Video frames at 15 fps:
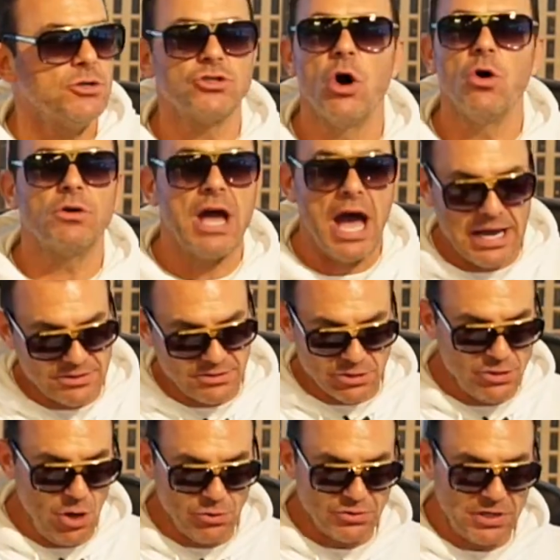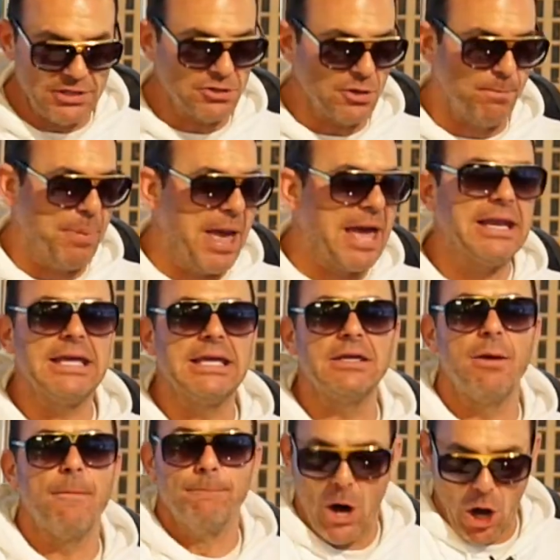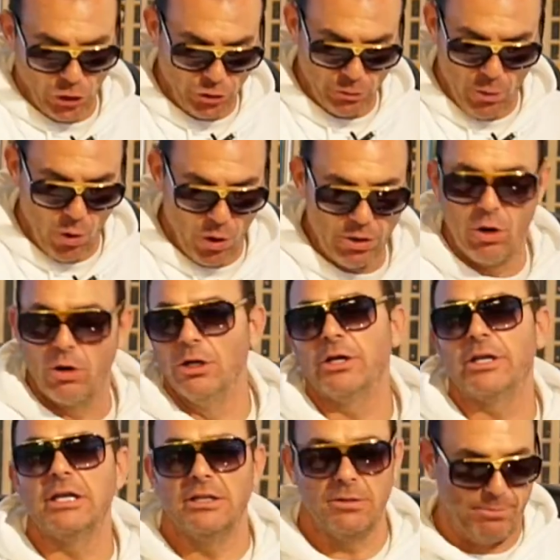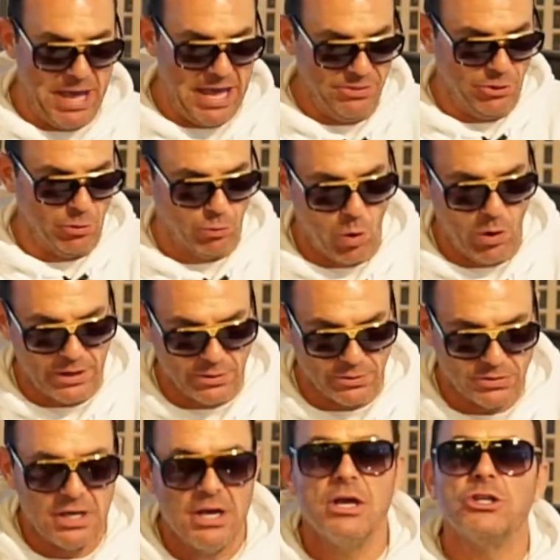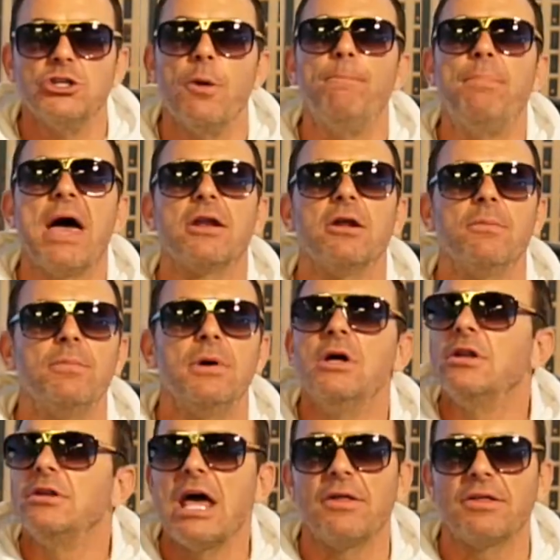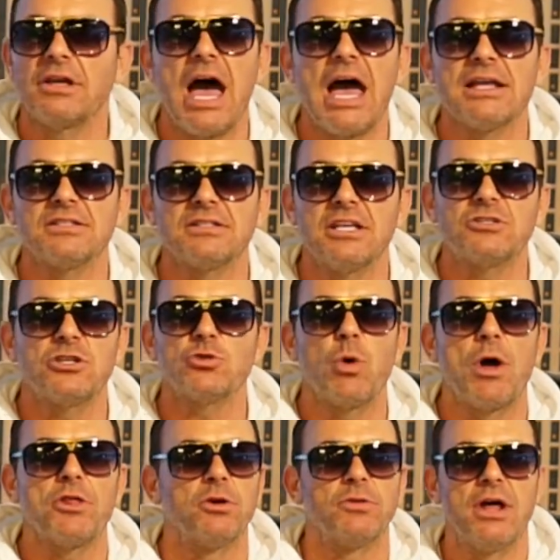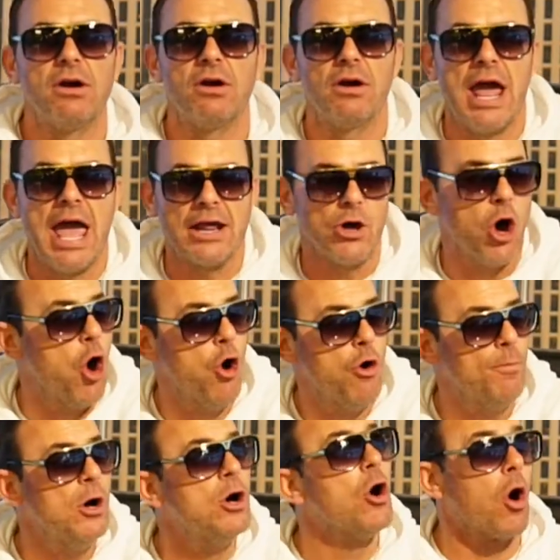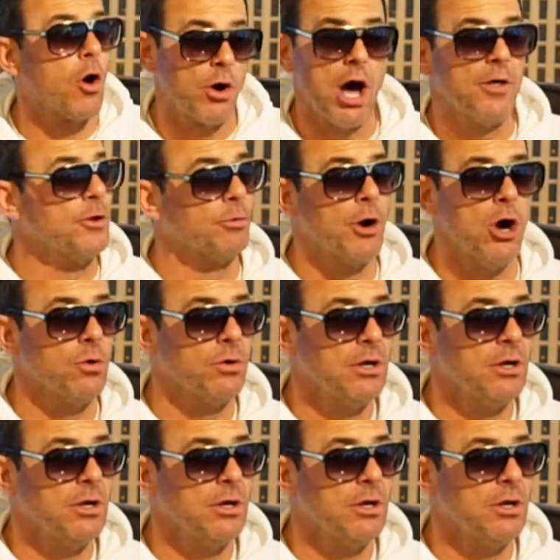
So, guys, there's no sense of betting Baltimore or looking to bet the Royals. You bet them. Now, guys, this is whether they're at home or on the road.